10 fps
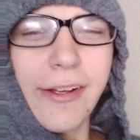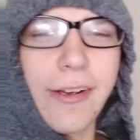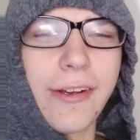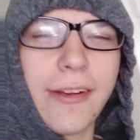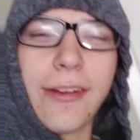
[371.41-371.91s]

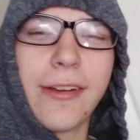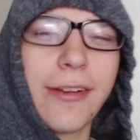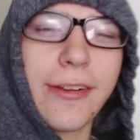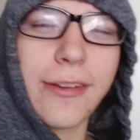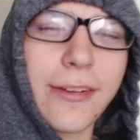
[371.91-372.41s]

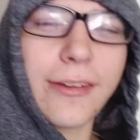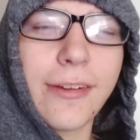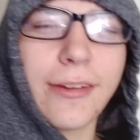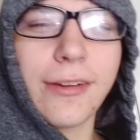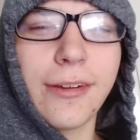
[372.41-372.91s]

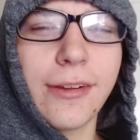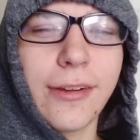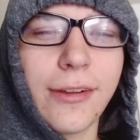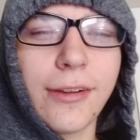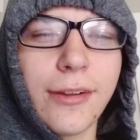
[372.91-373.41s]
Nothing is said.